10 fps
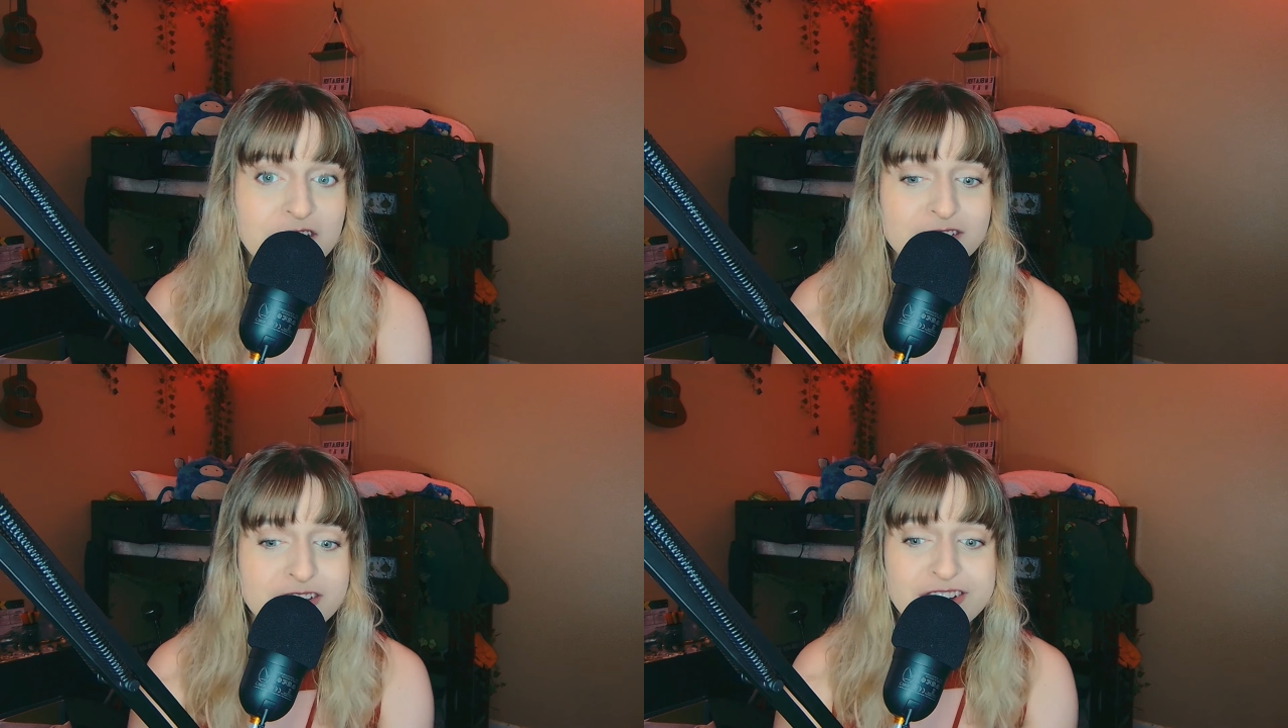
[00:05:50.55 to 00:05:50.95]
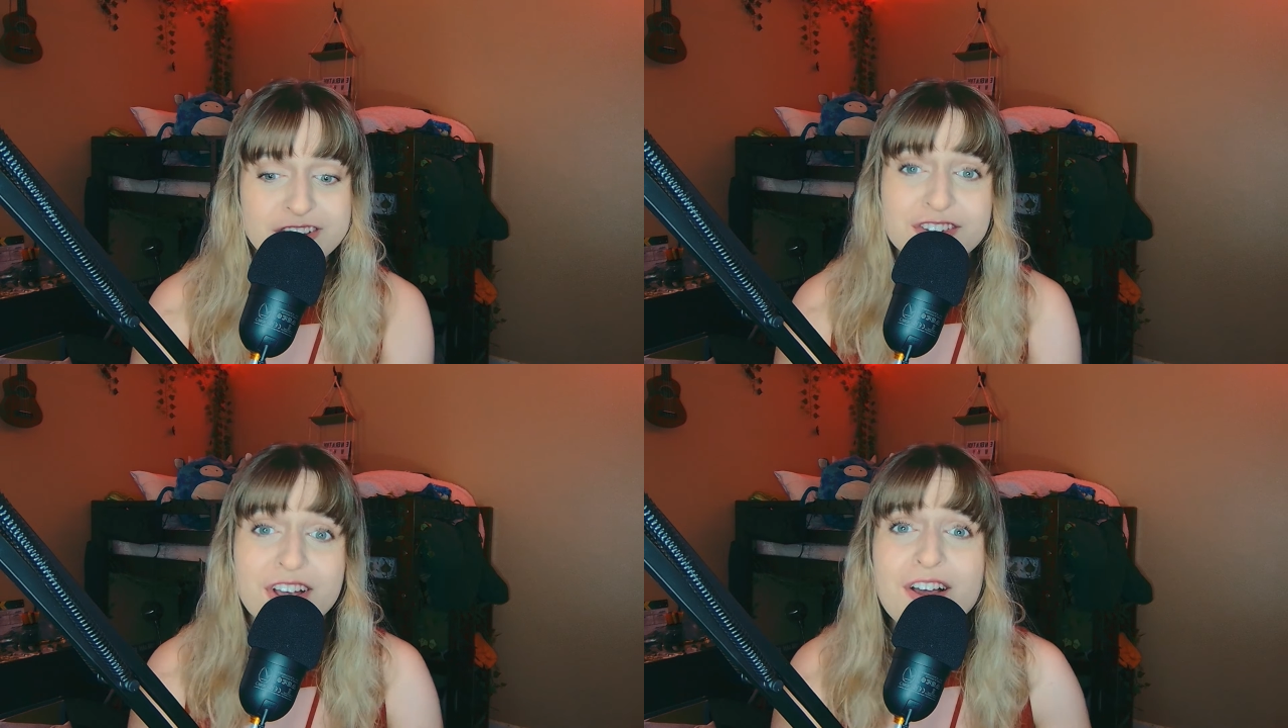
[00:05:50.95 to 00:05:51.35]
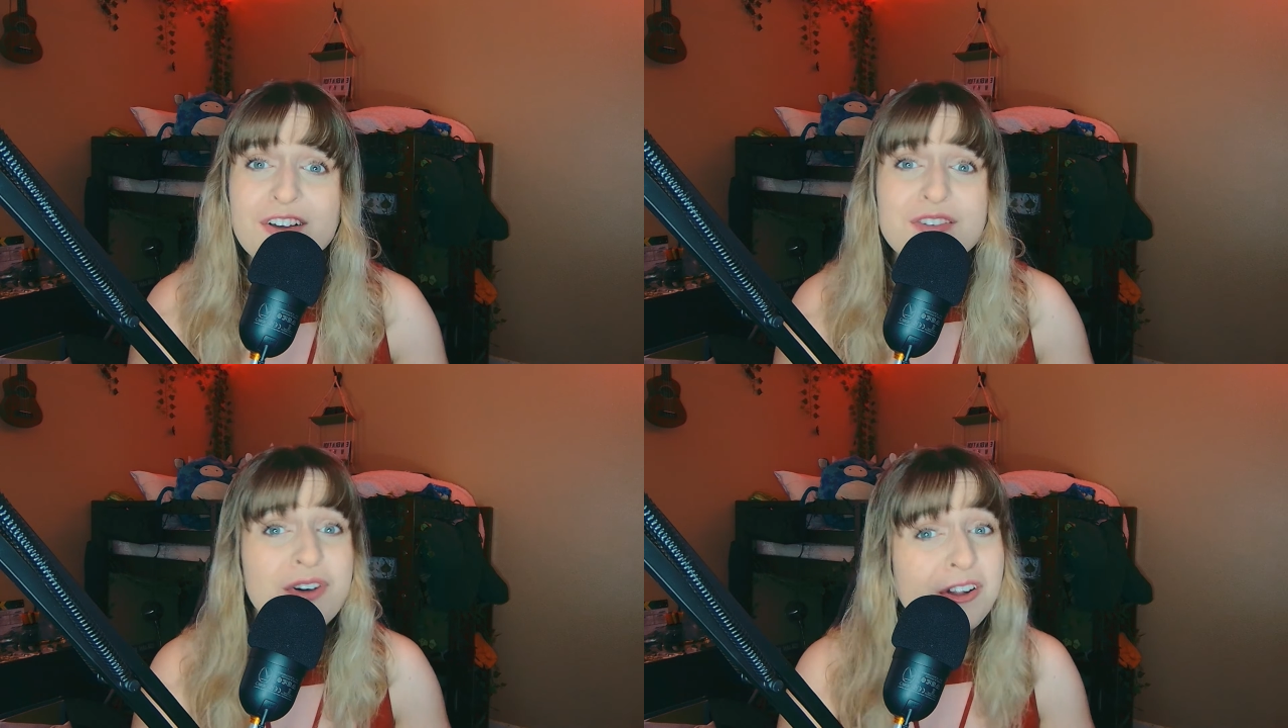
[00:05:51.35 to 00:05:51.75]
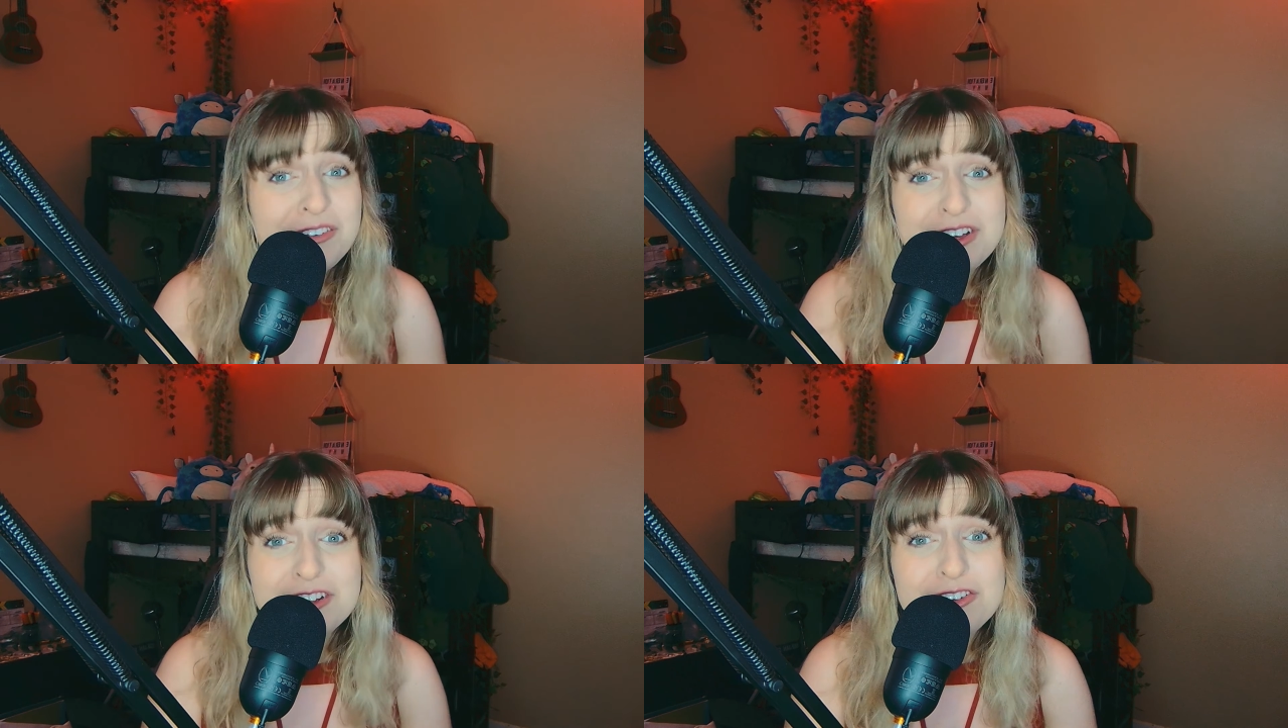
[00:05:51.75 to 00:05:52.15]
is just follow
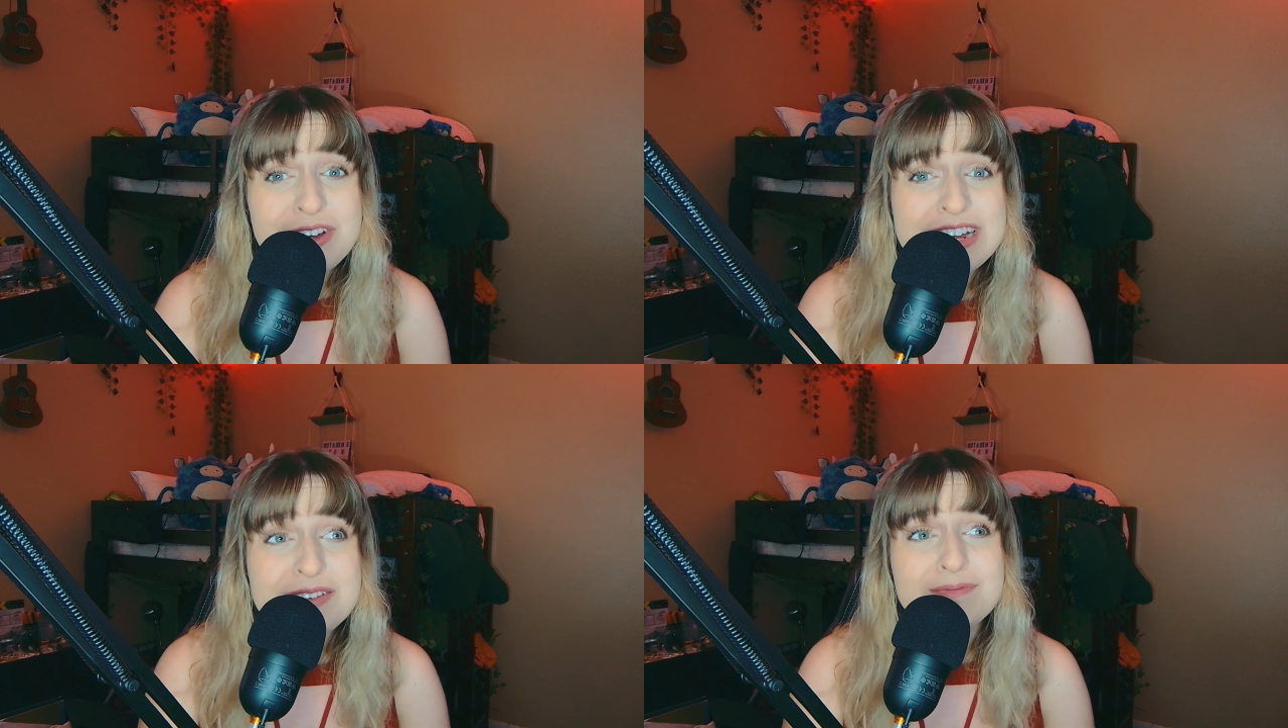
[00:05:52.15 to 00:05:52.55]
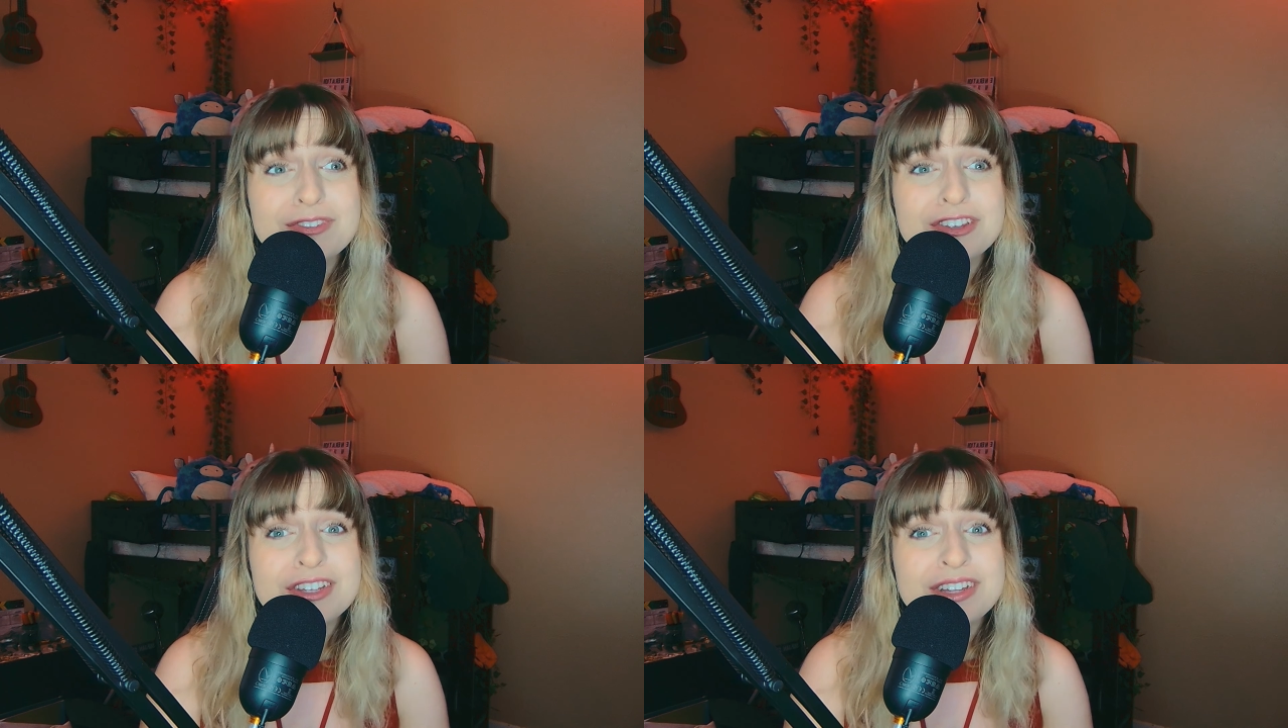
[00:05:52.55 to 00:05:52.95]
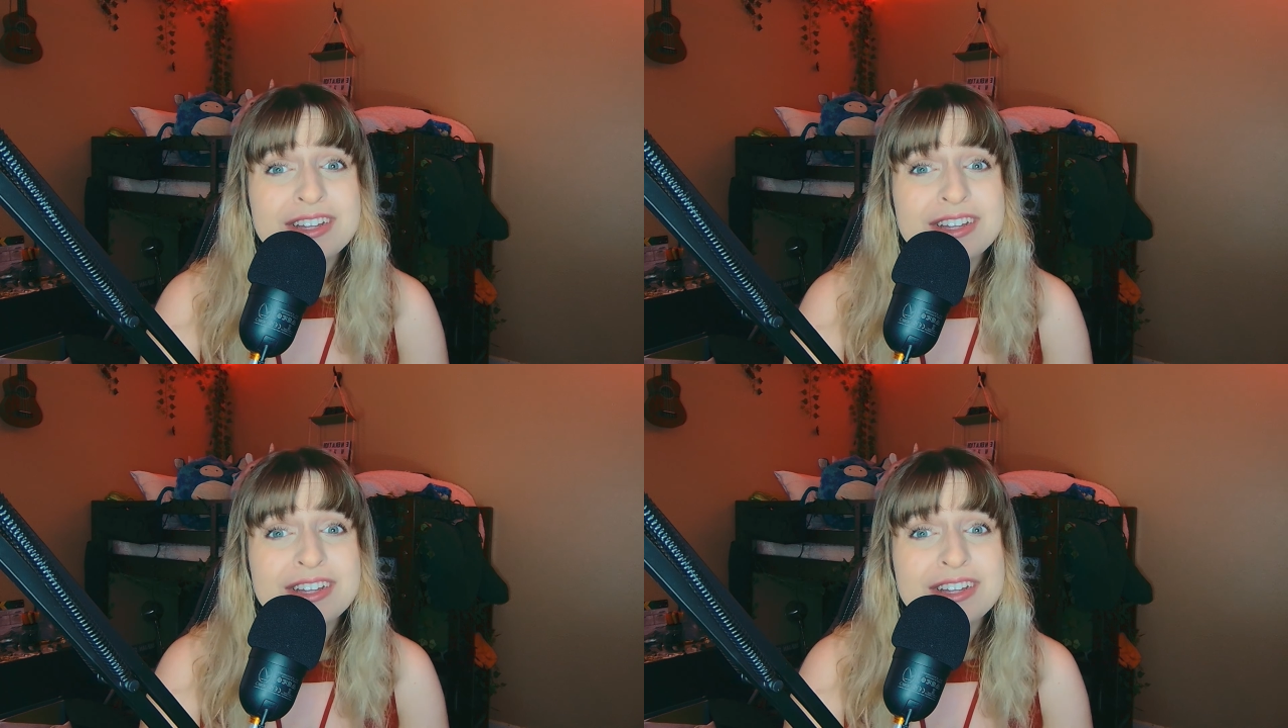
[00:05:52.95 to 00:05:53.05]
your dreams.